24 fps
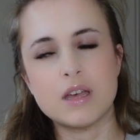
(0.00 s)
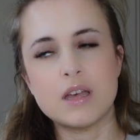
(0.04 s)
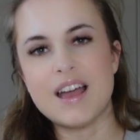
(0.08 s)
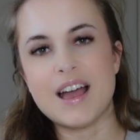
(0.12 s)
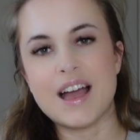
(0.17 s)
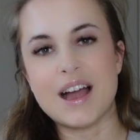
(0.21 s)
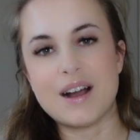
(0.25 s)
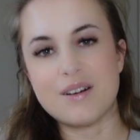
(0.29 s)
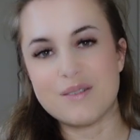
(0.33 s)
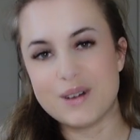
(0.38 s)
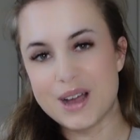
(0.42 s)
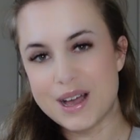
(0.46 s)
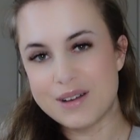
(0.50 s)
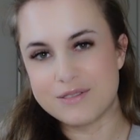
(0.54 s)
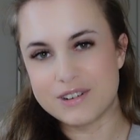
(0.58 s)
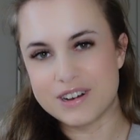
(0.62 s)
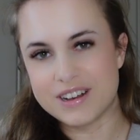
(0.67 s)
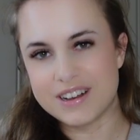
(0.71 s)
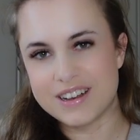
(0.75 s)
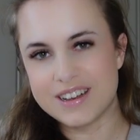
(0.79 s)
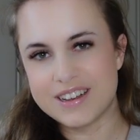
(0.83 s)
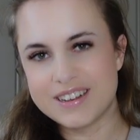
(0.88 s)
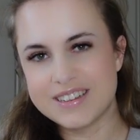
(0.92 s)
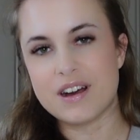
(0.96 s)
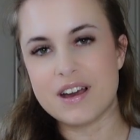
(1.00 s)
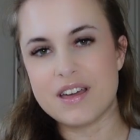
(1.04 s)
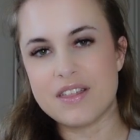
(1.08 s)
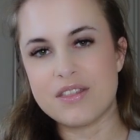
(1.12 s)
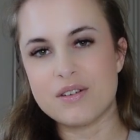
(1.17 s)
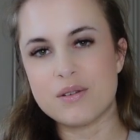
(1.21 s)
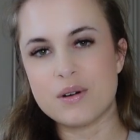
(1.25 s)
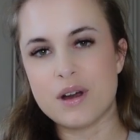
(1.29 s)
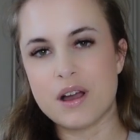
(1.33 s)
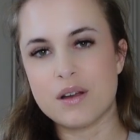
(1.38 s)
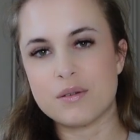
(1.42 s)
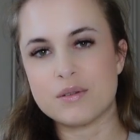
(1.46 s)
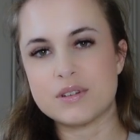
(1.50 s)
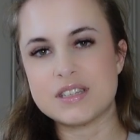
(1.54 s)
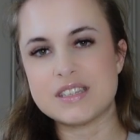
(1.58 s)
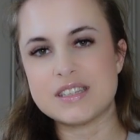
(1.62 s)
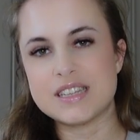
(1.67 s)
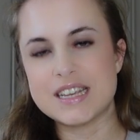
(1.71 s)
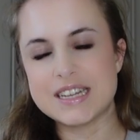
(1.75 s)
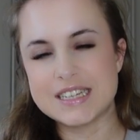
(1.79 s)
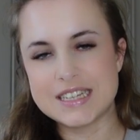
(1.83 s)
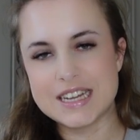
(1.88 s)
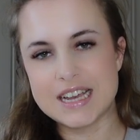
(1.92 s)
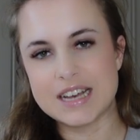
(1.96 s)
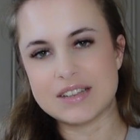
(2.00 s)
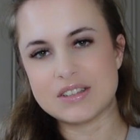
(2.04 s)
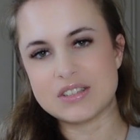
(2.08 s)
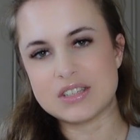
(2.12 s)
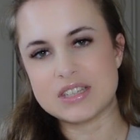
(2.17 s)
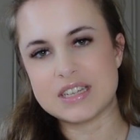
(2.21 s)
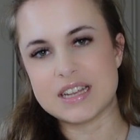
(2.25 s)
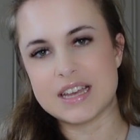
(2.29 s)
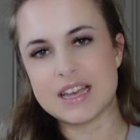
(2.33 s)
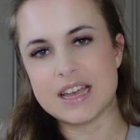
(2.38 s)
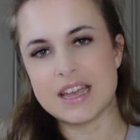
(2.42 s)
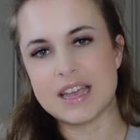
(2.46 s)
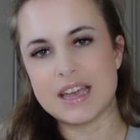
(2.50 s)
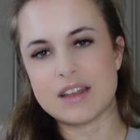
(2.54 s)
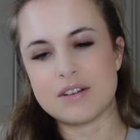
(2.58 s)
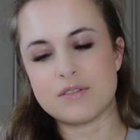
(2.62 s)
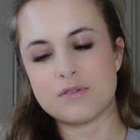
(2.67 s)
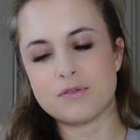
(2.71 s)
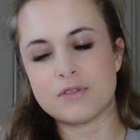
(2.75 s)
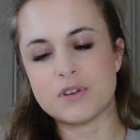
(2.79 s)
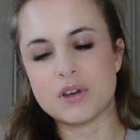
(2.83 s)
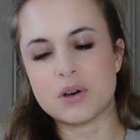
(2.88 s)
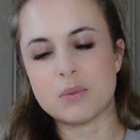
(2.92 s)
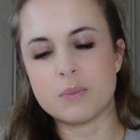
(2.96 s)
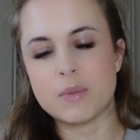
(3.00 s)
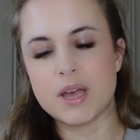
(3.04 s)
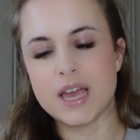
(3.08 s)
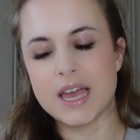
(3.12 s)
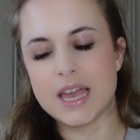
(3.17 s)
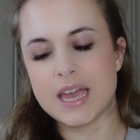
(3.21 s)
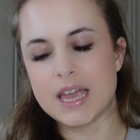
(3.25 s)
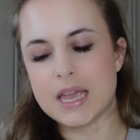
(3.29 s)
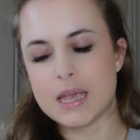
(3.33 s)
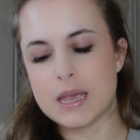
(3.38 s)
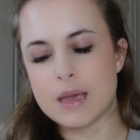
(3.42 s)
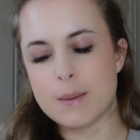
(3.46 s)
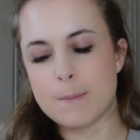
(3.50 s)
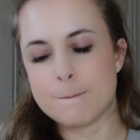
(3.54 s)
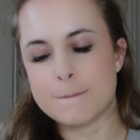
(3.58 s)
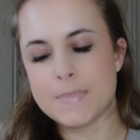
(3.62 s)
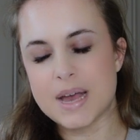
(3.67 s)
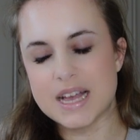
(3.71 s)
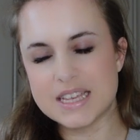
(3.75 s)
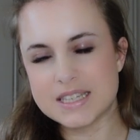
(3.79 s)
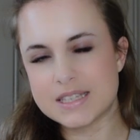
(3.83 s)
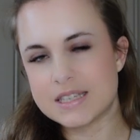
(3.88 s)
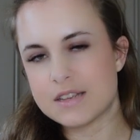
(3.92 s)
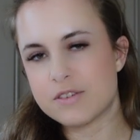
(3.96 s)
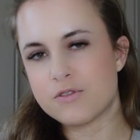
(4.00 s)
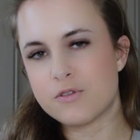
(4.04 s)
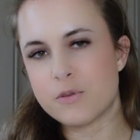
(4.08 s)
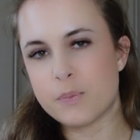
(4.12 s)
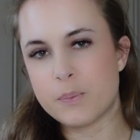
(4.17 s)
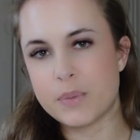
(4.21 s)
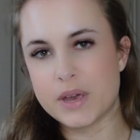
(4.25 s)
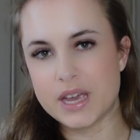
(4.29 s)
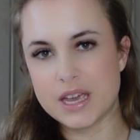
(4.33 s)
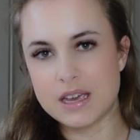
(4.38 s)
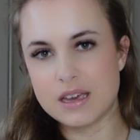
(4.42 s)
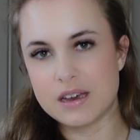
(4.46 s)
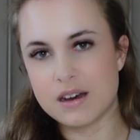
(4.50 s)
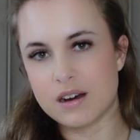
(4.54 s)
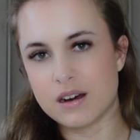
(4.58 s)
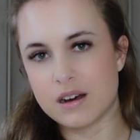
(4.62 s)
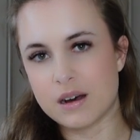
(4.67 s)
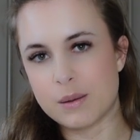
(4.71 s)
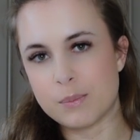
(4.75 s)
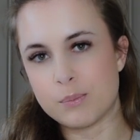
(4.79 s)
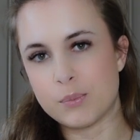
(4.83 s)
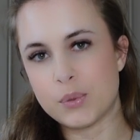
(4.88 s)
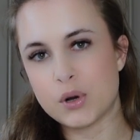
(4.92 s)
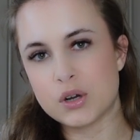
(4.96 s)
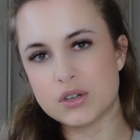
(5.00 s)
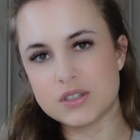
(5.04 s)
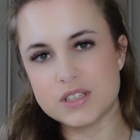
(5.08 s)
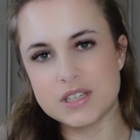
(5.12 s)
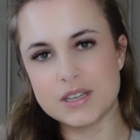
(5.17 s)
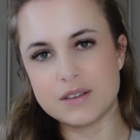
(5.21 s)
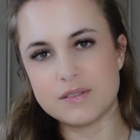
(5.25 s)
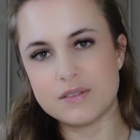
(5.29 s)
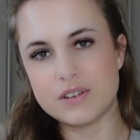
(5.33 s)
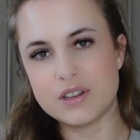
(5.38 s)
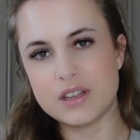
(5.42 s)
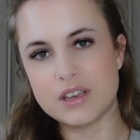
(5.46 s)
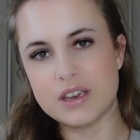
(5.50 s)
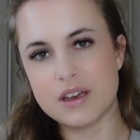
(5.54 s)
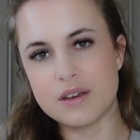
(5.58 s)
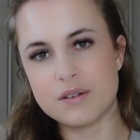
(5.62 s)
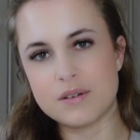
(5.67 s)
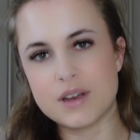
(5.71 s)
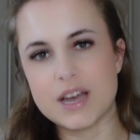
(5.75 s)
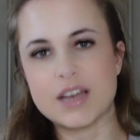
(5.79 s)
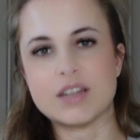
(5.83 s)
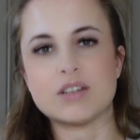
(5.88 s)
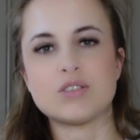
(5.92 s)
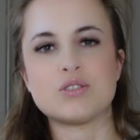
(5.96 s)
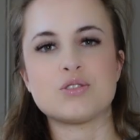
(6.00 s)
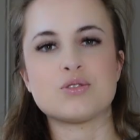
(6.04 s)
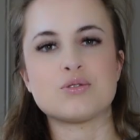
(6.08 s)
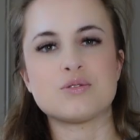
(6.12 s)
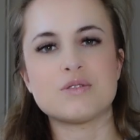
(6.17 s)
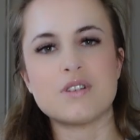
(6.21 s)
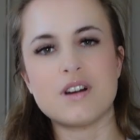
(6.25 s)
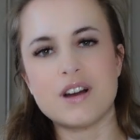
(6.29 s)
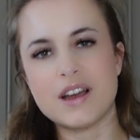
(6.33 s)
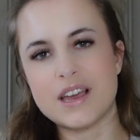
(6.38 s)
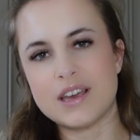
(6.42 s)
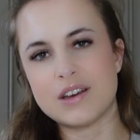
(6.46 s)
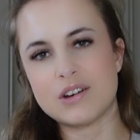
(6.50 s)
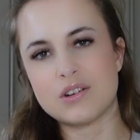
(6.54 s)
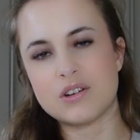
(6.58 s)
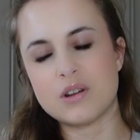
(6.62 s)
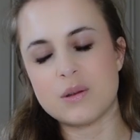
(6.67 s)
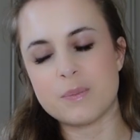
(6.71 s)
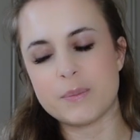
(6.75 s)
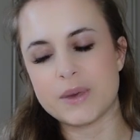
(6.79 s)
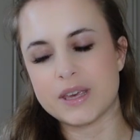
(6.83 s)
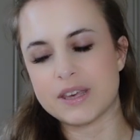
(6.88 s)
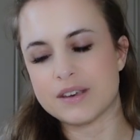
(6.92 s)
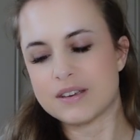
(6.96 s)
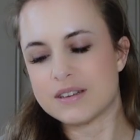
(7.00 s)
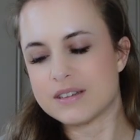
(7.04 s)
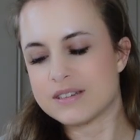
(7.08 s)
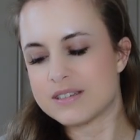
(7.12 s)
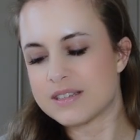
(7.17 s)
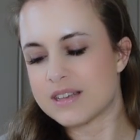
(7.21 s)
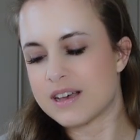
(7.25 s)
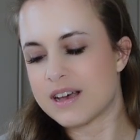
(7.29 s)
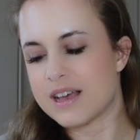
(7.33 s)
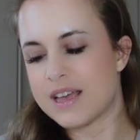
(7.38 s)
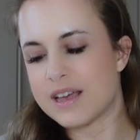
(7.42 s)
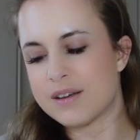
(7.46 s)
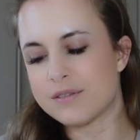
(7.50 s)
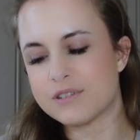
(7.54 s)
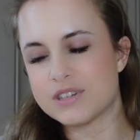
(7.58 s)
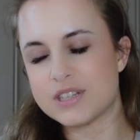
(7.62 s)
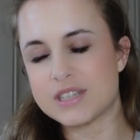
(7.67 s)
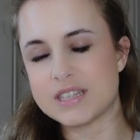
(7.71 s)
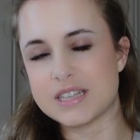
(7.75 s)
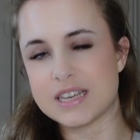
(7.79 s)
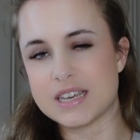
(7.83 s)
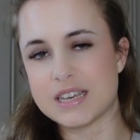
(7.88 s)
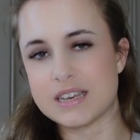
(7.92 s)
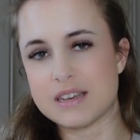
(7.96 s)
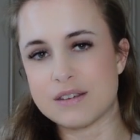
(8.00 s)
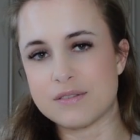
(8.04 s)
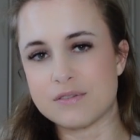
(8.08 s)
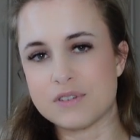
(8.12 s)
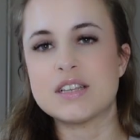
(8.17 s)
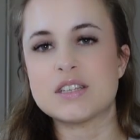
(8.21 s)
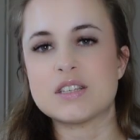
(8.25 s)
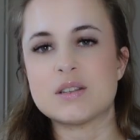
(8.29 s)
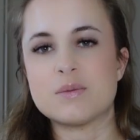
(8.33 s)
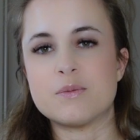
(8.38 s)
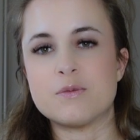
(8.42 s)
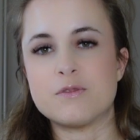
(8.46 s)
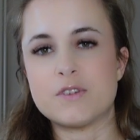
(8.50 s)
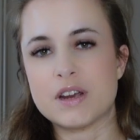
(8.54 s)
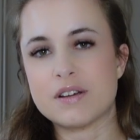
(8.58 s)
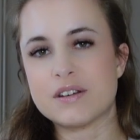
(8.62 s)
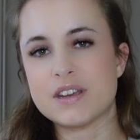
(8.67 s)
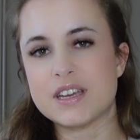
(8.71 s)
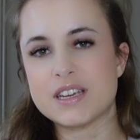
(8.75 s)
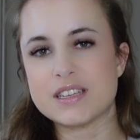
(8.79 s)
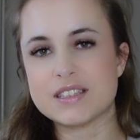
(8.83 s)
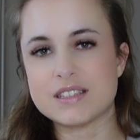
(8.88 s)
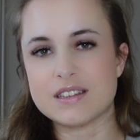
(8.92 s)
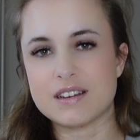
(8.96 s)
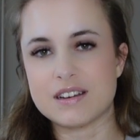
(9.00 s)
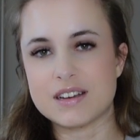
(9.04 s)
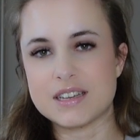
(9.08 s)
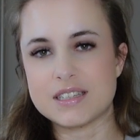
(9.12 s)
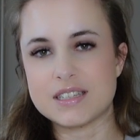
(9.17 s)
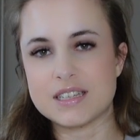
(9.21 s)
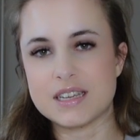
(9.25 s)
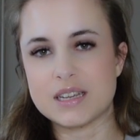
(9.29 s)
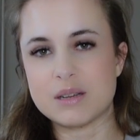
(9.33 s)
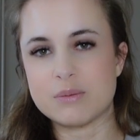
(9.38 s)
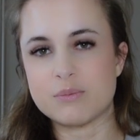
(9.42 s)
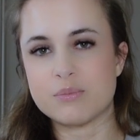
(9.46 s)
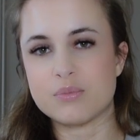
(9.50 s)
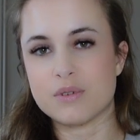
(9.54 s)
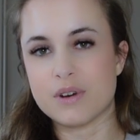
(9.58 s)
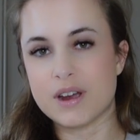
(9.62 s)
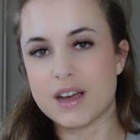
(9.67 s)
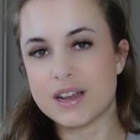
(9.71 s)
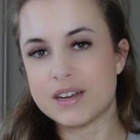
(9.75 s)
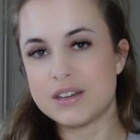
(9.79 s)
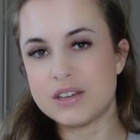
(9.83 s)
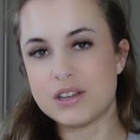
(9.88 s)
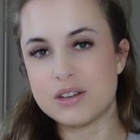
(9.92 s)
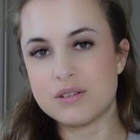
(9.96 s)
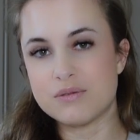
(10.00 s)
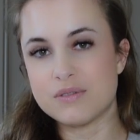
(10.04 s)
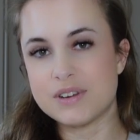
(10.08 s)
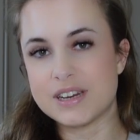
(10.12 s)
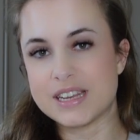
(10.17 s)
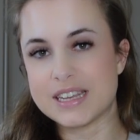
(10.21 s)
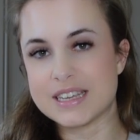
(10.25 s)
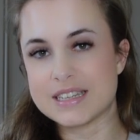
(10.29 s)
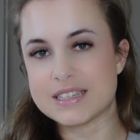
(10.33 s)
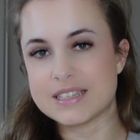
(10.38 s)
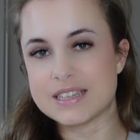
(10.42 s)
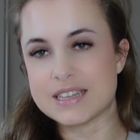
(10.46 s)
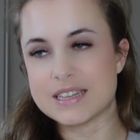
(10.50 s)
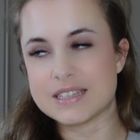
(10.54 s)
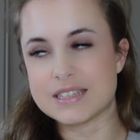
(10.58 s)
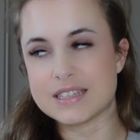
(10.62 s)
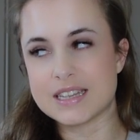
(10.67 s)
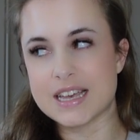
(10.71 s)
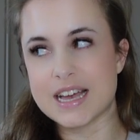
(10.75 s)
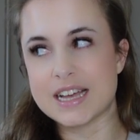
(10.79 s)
However, I thought I would sit down today and film a massive PR unboxing video and try on because I have received some very exciting brand new releases.